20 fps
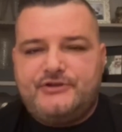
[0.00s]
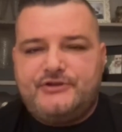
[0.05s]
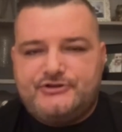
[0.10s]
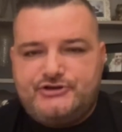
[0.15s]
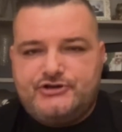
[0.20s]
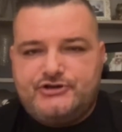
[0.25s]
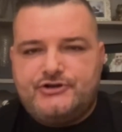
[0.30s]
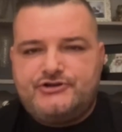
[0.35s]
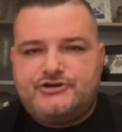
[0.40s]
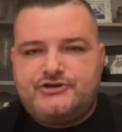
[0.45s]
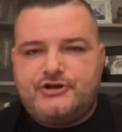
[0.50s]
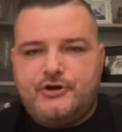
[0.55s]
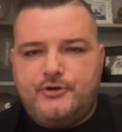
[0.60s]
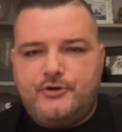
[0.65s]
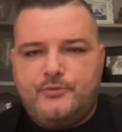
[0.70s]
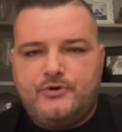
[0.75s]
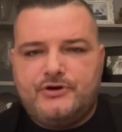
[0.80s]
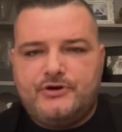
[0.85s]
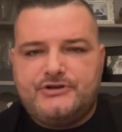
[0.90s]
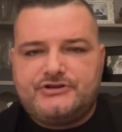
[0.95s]
judge
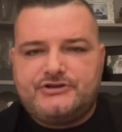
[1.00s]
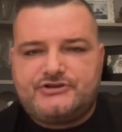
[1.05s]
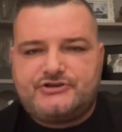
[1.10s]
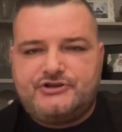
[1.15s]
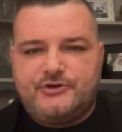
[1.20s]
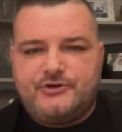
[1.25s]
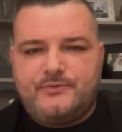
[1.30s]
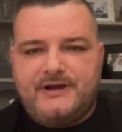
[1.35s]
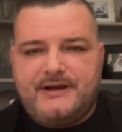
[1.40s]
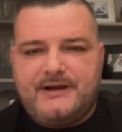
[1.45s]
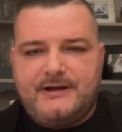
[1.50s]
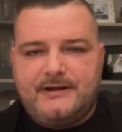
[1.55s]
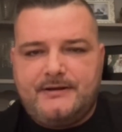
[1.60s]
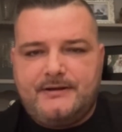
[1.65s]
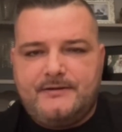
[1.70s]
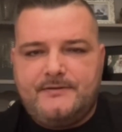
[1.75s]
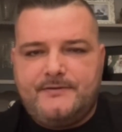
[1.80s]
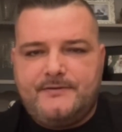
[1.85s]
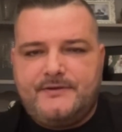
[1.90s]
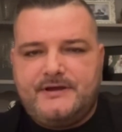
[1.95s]
who was
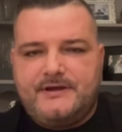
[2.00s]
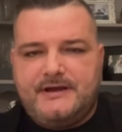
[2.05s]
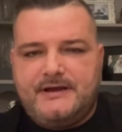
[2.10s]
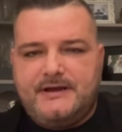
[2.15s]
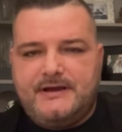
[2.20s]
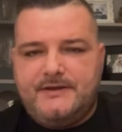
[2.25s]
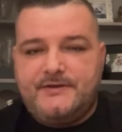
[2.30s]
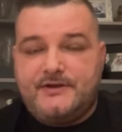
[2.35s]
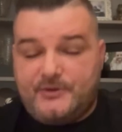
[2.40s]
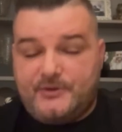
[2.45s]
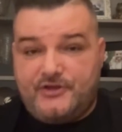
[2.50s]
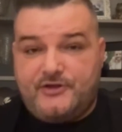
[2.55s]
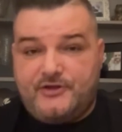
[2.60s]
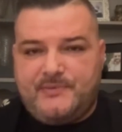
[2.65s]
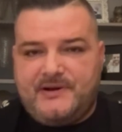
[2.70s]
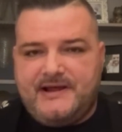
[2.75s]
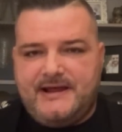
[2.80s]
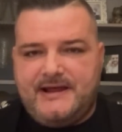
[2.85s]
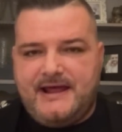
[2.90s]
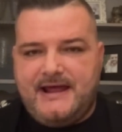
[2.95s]
doing the
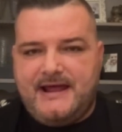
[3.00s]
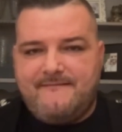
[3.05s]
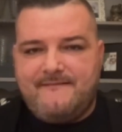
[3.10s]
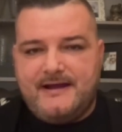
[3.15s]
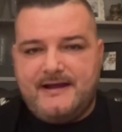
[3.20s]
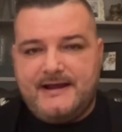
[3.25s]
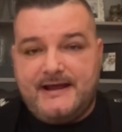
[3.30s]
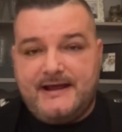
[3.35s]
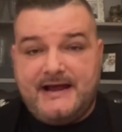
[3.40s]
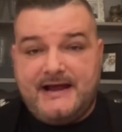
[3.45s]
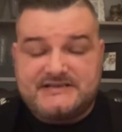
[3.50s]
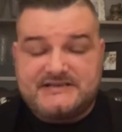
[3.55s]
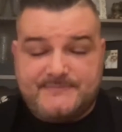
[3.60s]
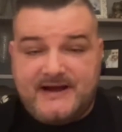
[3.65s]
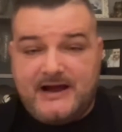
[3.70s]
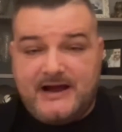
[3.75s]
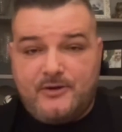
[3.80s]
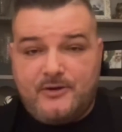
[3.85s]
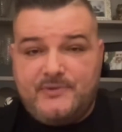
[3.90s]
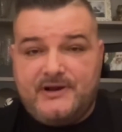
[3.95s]
plea hearing, he asked
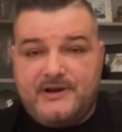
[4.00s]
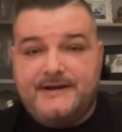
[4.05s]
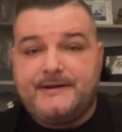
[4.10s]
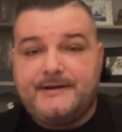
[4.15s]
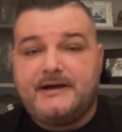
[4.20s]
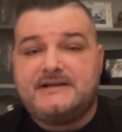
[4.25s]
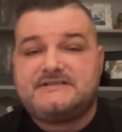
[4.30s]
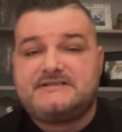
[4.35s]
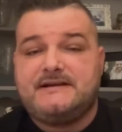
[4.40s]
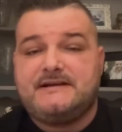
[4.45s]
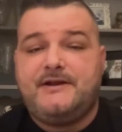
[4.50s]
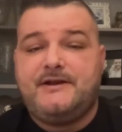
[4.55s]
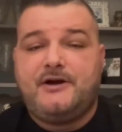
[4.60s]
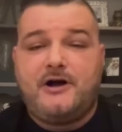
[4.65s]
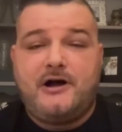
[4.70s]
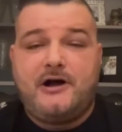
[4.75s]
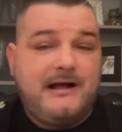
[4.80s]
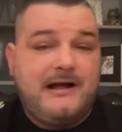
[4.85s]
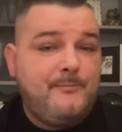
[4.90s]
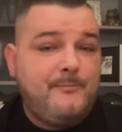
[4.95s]
me how I plead, and I said,
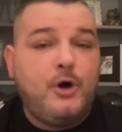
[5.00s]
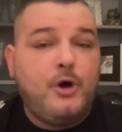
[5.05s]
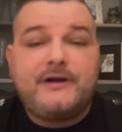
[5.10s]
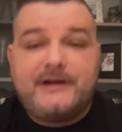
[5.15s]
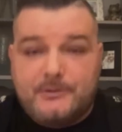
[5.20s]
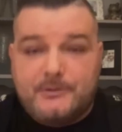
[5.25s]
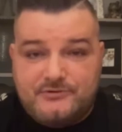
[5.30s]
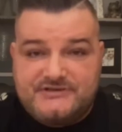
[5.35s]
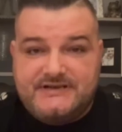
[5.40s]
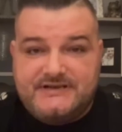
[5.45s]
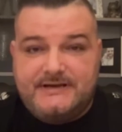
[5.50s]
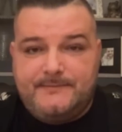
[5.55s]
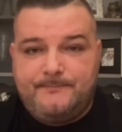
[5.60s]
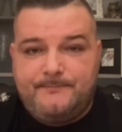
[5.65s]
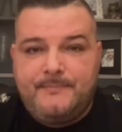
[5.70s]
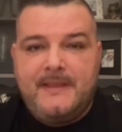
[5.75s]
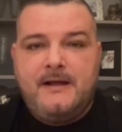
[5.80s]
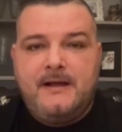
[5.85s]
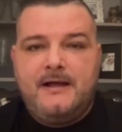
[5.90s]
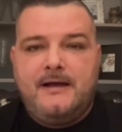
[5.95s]
I am not guilty.
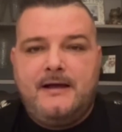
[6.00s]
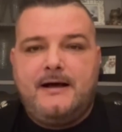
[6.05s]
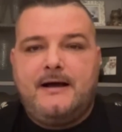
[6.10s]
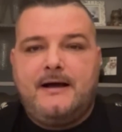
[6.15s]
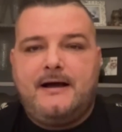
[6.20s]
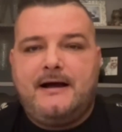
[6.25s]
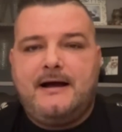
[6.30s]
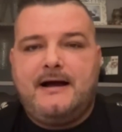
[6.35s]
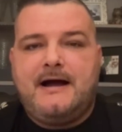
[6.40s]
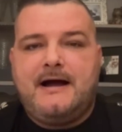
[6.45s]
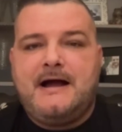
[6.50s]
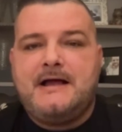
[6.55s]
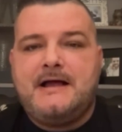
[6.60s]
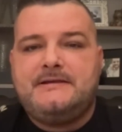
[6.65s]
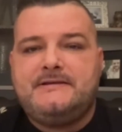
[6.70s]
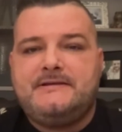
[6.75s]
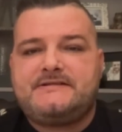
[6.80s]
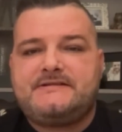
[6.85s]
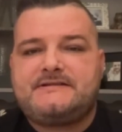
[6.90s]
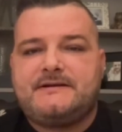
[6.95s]

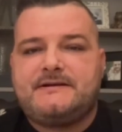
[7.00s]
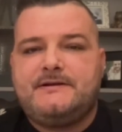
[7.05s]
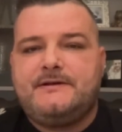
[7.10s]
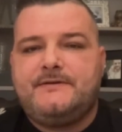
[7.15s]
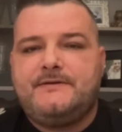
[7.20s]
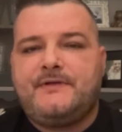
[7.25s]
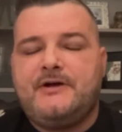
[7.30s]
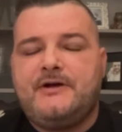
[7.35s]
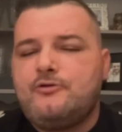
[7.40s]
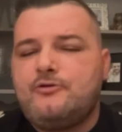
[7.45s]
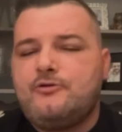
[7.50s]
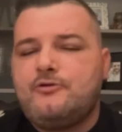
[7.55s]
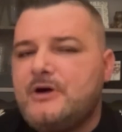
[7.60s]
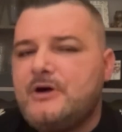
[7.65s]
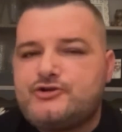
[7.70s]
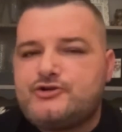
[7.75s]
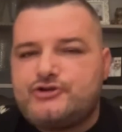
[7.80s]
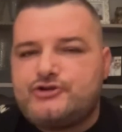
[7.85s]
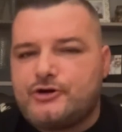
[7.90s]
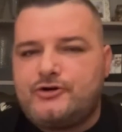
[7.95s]
And they
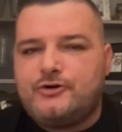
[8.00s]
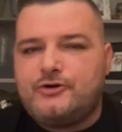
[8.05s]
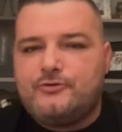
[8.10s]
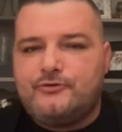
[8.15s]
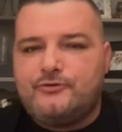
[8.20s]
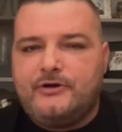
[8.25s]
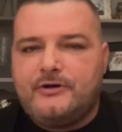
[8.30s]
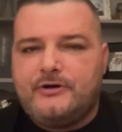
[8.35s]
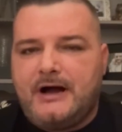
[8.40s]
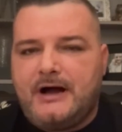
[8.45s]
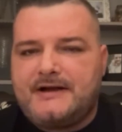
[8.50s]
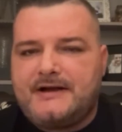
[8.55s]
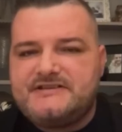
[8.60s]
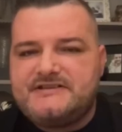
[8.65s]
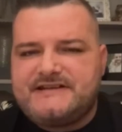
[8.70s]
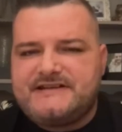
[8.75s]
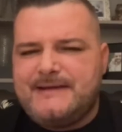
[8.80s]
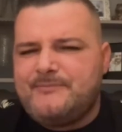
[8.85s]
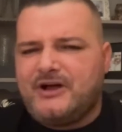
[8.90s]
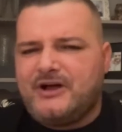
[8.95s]
almost chuckled. I can
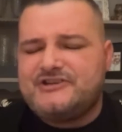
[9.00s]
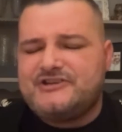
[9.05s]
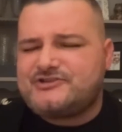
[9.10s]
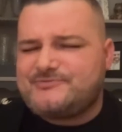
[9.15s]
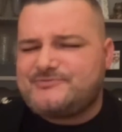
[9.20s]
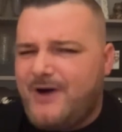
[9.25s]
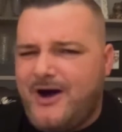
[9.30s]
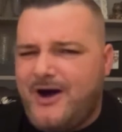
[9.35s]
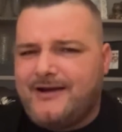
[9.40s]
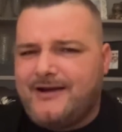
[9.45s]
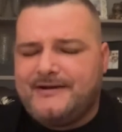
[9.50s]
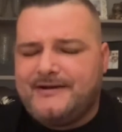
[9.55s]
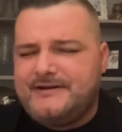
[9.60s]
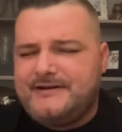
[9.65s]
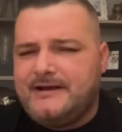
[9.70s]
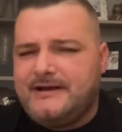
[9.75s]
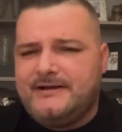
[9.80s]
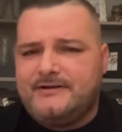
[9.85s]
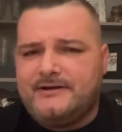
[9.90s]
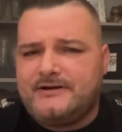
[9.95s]
see him like smile
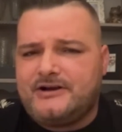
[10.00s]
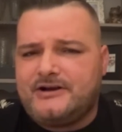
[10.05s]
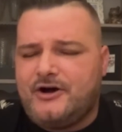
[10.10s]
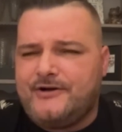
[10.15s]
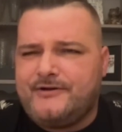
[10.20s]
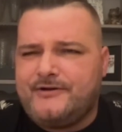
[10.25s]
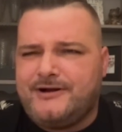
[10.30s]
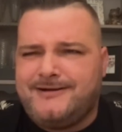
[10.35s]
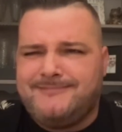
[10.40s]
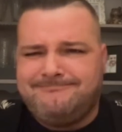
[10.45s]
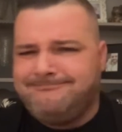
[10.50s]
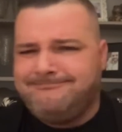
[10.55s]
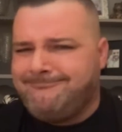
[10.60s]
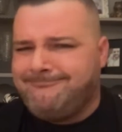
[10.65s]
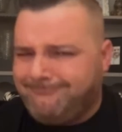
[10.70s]
and kind of like,